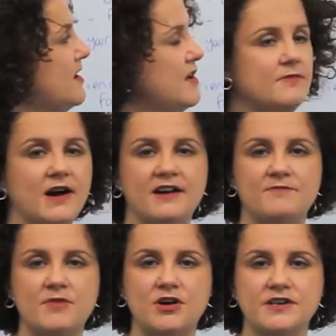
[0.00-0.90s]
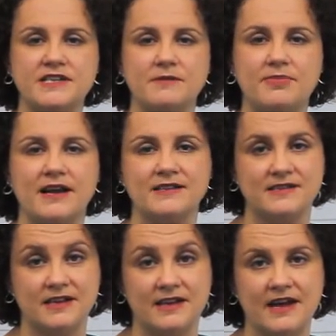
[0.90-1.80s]
You might have marketing plans,
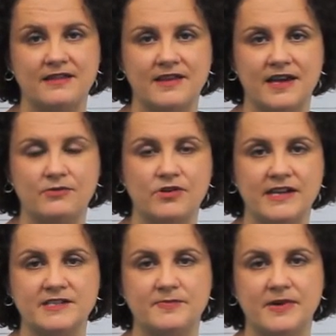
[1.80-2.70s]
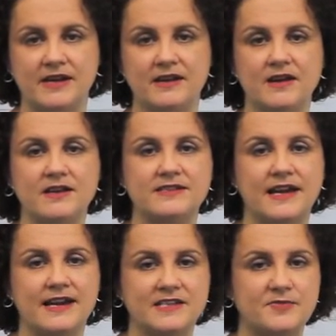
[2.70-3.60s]
and again, they will need to be
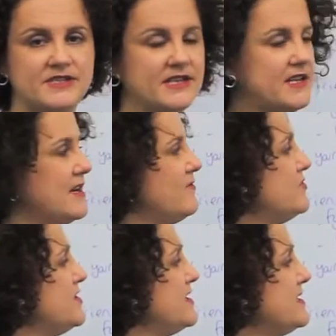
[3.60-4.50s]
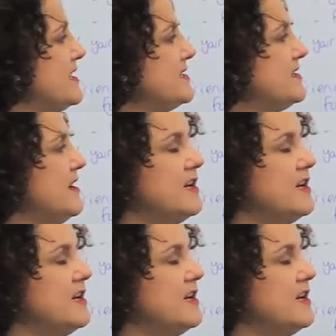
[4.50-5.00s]
tailored to particular audiences.